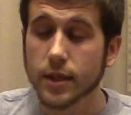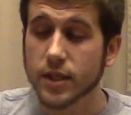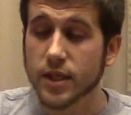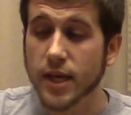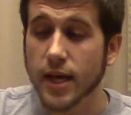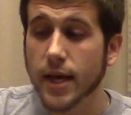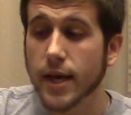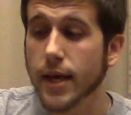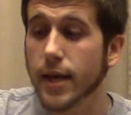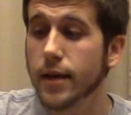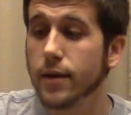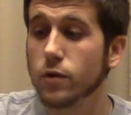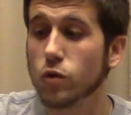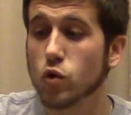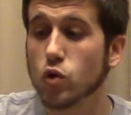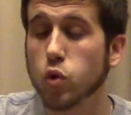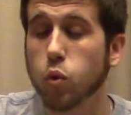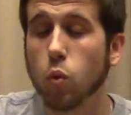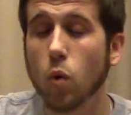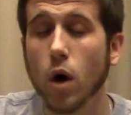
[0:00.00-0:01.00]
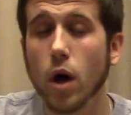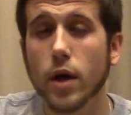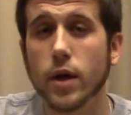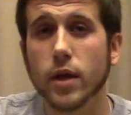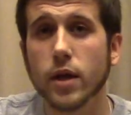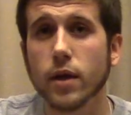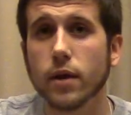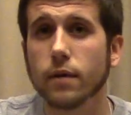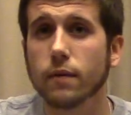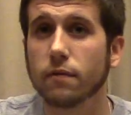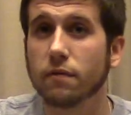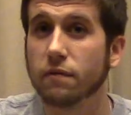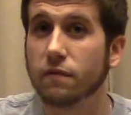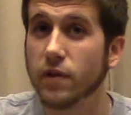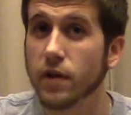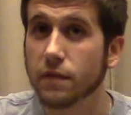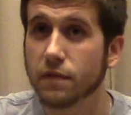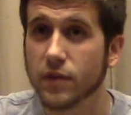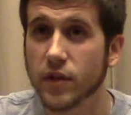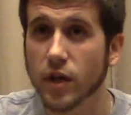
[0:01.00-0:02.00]
10, 20,
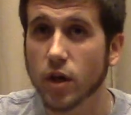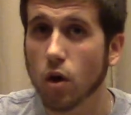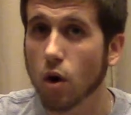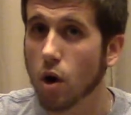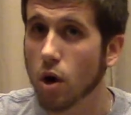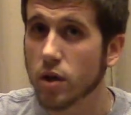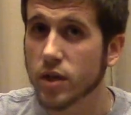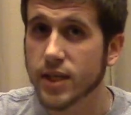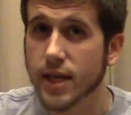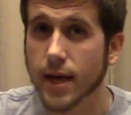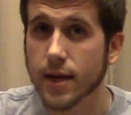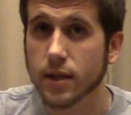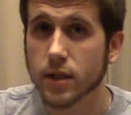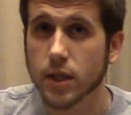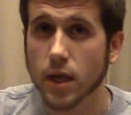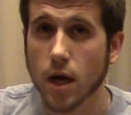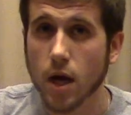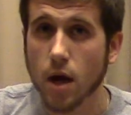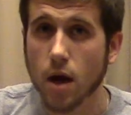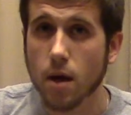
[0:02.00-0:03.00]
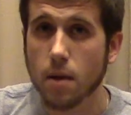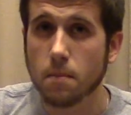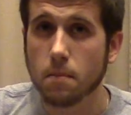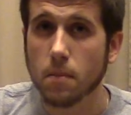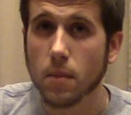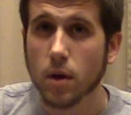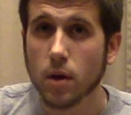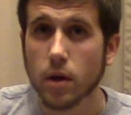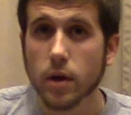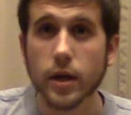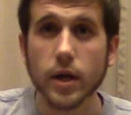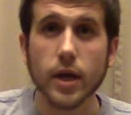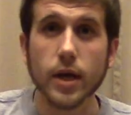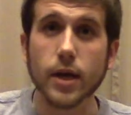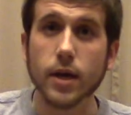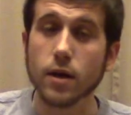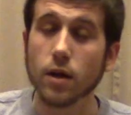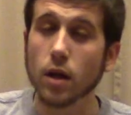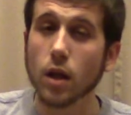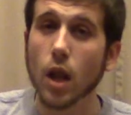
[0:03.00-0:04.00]
50 cards at a time
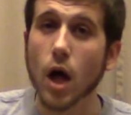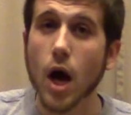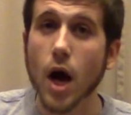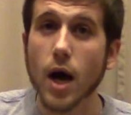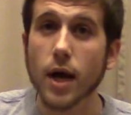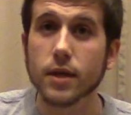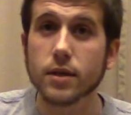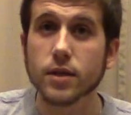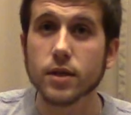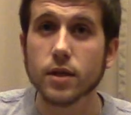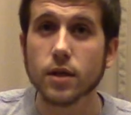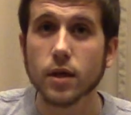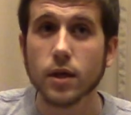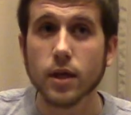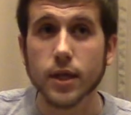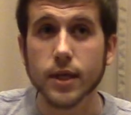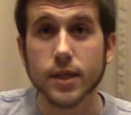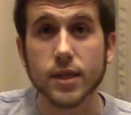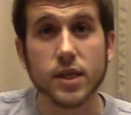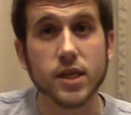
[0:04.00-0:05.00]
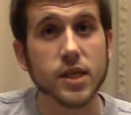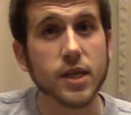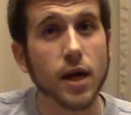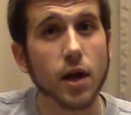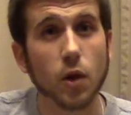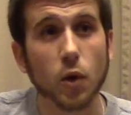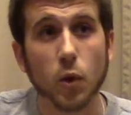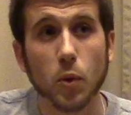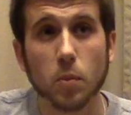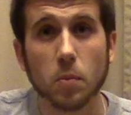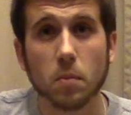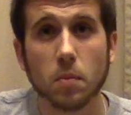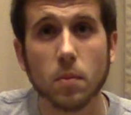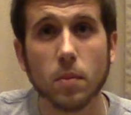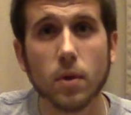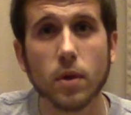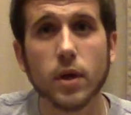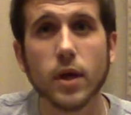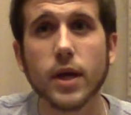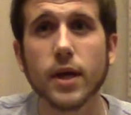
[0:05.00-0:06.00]
in a lot and sell them,
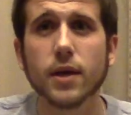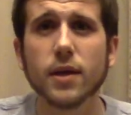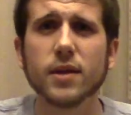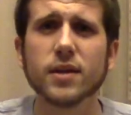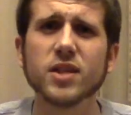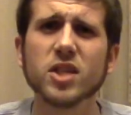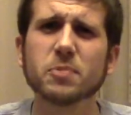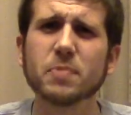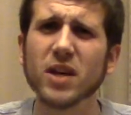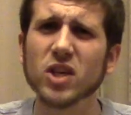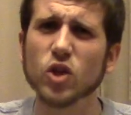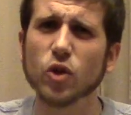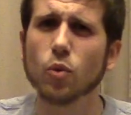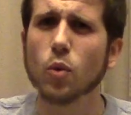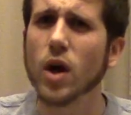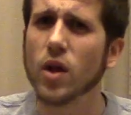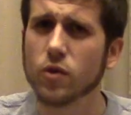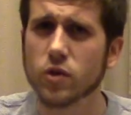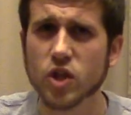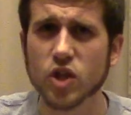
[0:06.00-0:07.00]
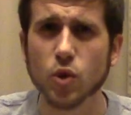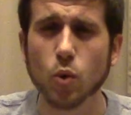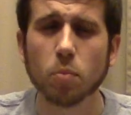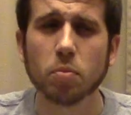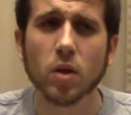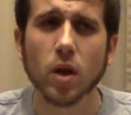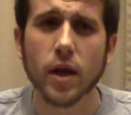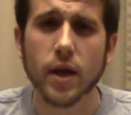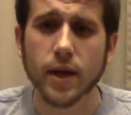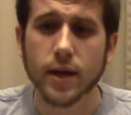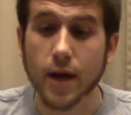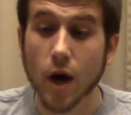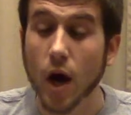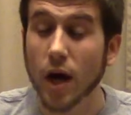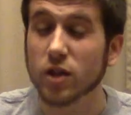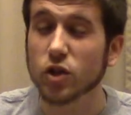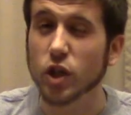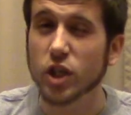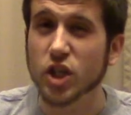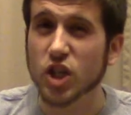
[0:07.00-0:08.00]
and especially while they're still playing. Now,
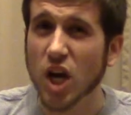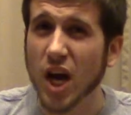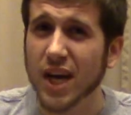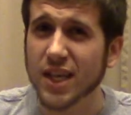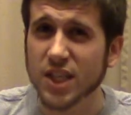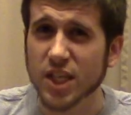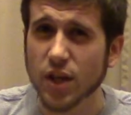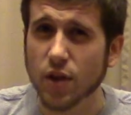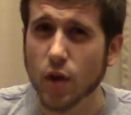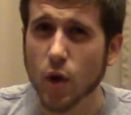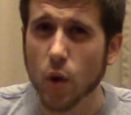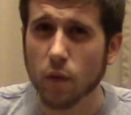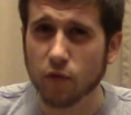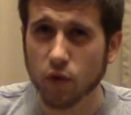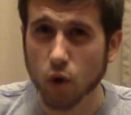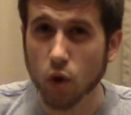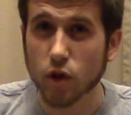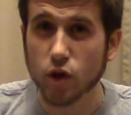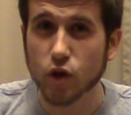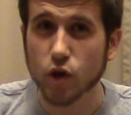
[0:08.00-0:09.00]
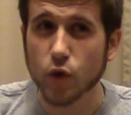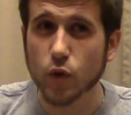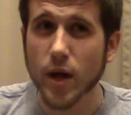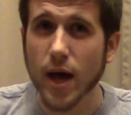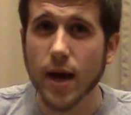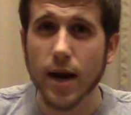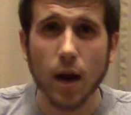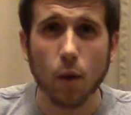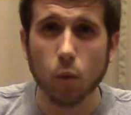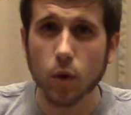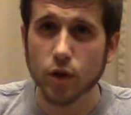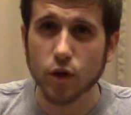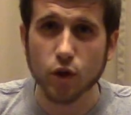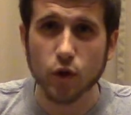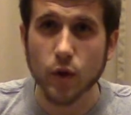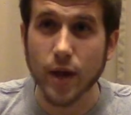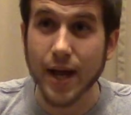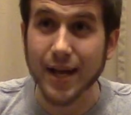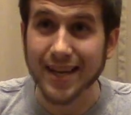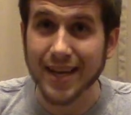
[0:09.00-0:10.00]
Andre Johnson, though, if you're going to do that, I wouldn't
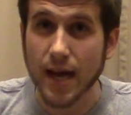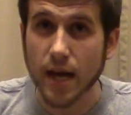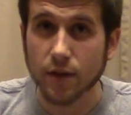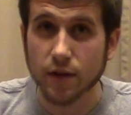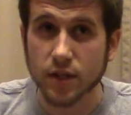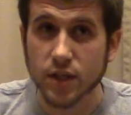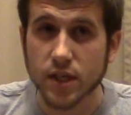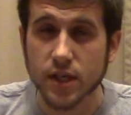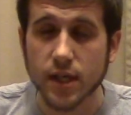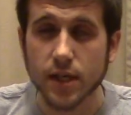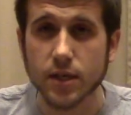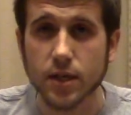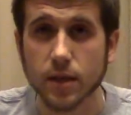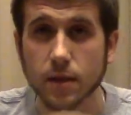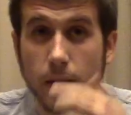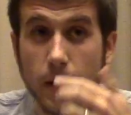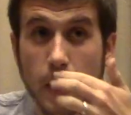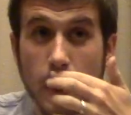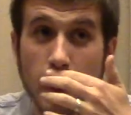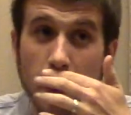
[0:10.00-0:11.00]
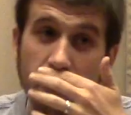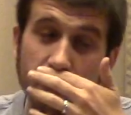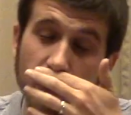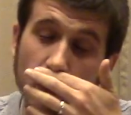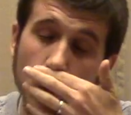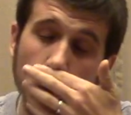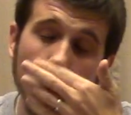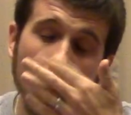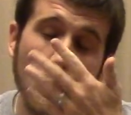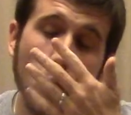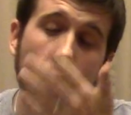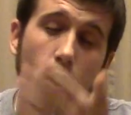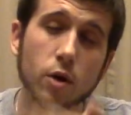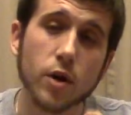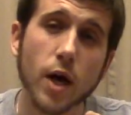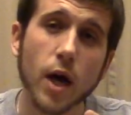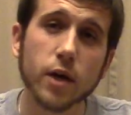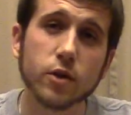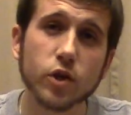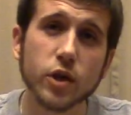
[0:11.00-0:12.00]
do that yet this season. If you are
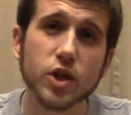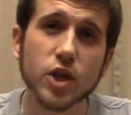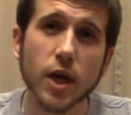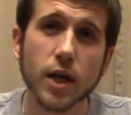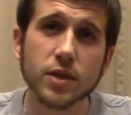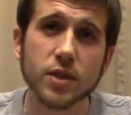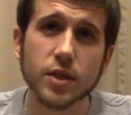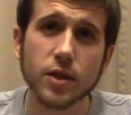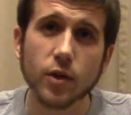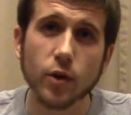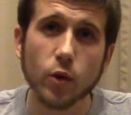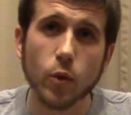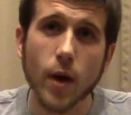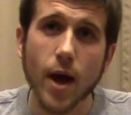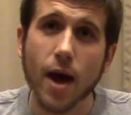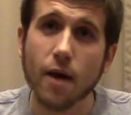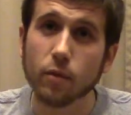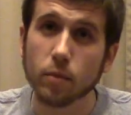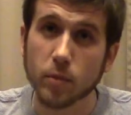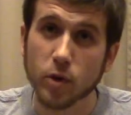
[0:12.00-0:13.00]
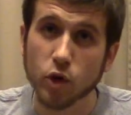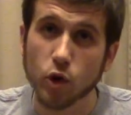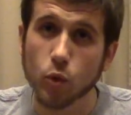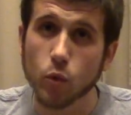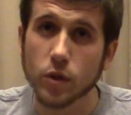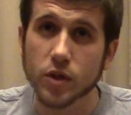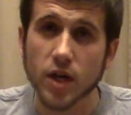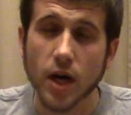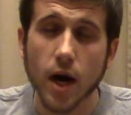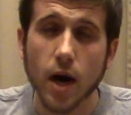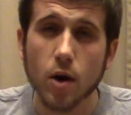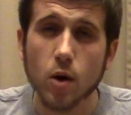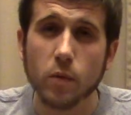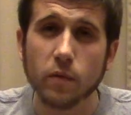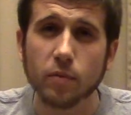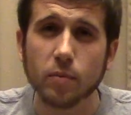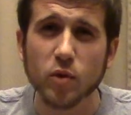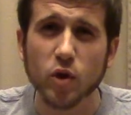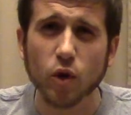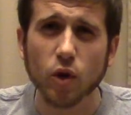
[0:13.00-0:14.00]
an Andre Johnson and you have him and you retire
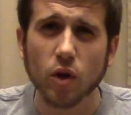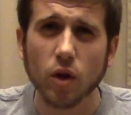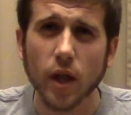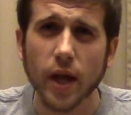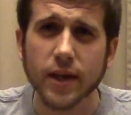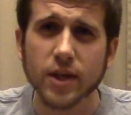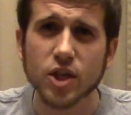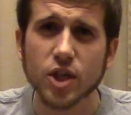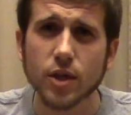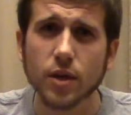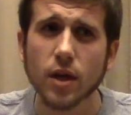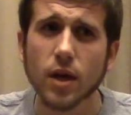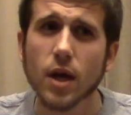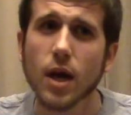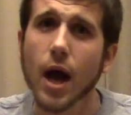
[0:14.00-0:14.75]
him from your collection,